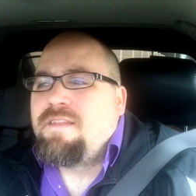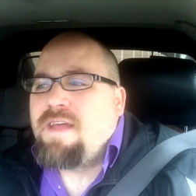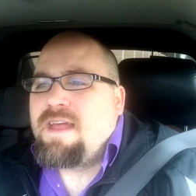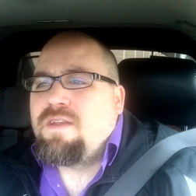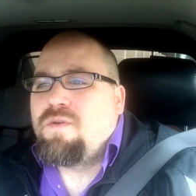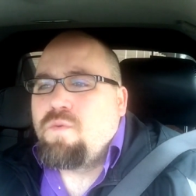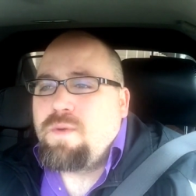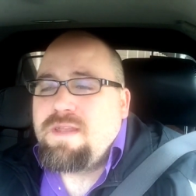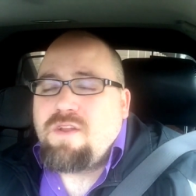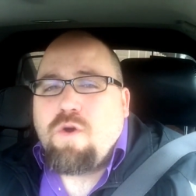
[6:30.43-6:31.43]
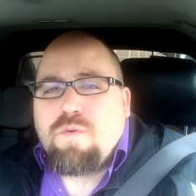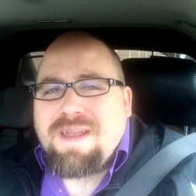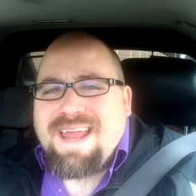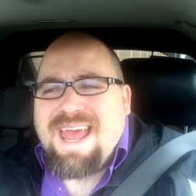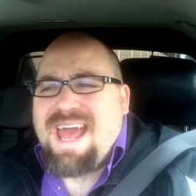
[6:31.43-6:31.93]
that we don't
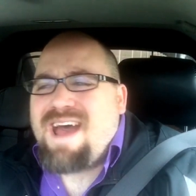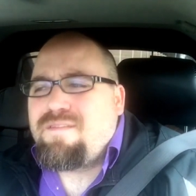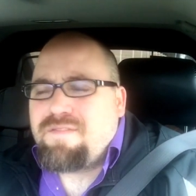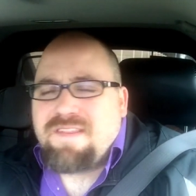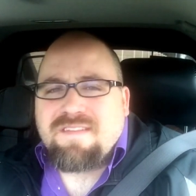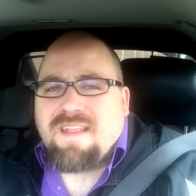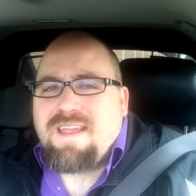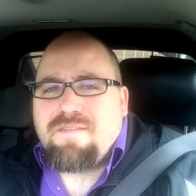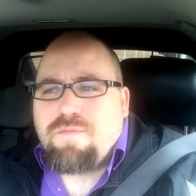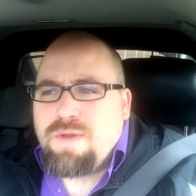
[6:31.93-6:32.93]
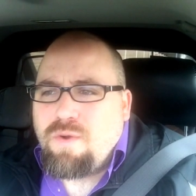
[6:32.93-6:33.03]
have this life.